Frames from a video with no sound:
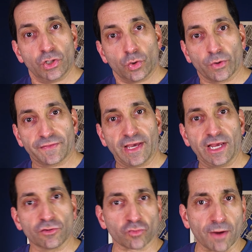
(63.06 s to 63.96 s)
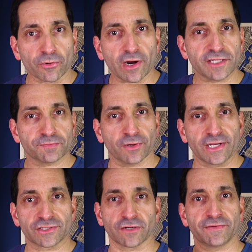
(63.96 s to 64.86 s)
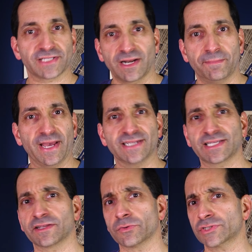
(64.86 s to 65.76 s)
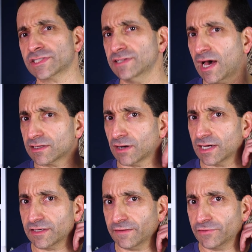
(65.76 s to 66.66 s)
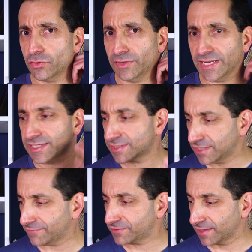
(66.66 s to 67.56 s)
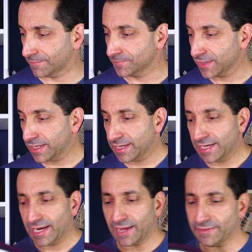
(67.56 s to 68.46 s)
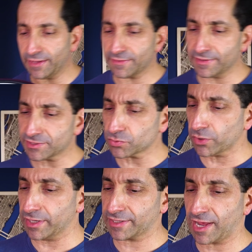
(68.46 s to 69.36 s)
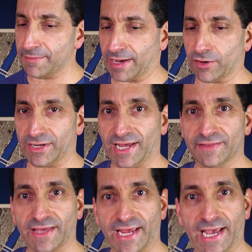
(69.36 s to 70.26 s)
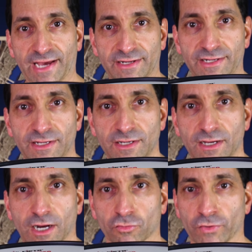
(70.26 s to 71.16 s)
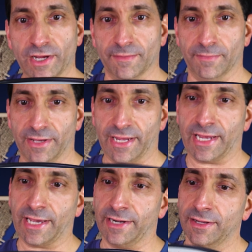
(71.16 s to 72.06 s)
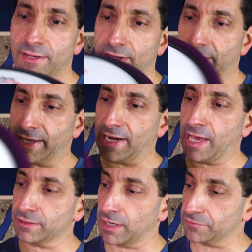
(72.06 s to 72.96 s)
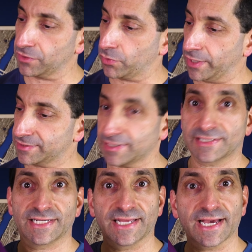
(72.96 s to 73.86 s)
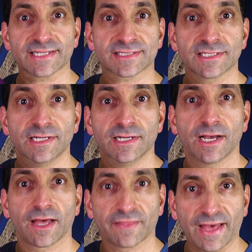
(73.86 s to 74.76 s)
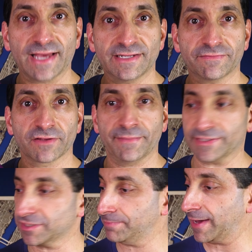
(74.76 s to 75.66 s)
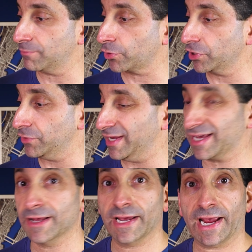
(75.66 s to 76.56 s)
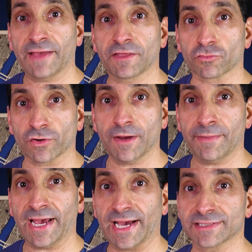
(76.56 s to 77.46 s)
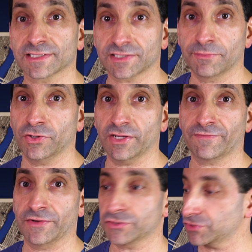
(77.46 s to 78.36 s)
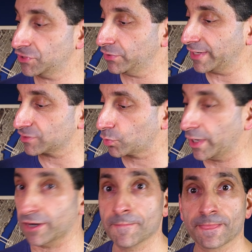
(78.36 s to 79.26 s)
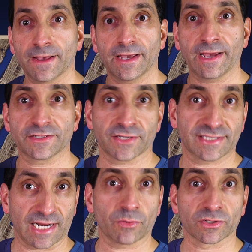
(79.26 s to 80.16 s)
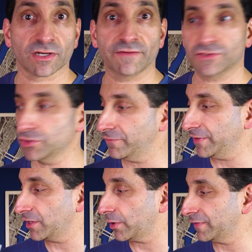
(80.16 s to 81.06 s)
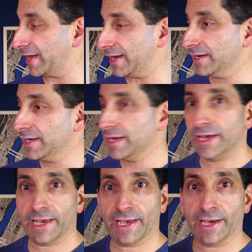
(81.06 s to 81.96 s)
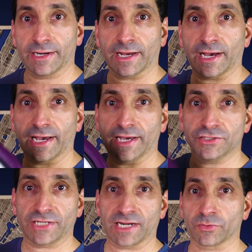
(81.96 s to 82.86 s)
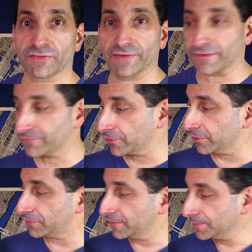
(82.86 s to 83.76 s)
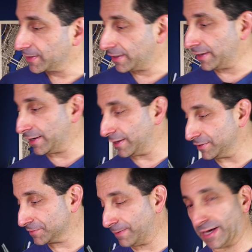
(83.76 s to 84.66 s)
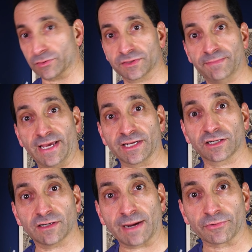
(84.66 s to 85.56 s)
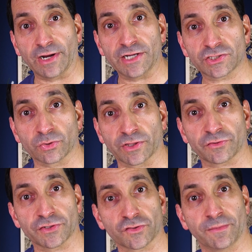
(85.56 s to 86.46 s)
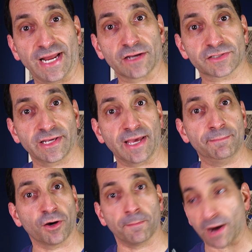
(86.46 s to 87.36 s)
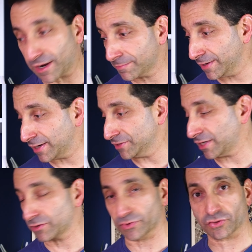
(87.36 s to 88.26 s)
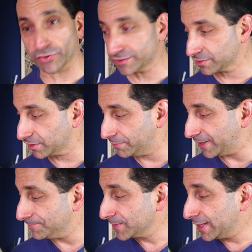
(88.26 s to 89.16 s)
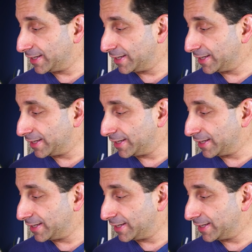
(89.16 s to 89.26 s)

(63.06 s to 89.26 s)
with a rubberized playing surface and a base, and there was just not a lot of unique stuff to them. And then this one came out and they added a rim. And again, I had a lot of requests and I said, yes, that definitely makes this pad more unique. And the rim has some unique features to it as well. And so I said, I would love to do a video on that. And I chatted with Vic Firth. And this pad was made in collaboration with Chris Romanowski and Bill Bachman. I chatted with Chris a little bit,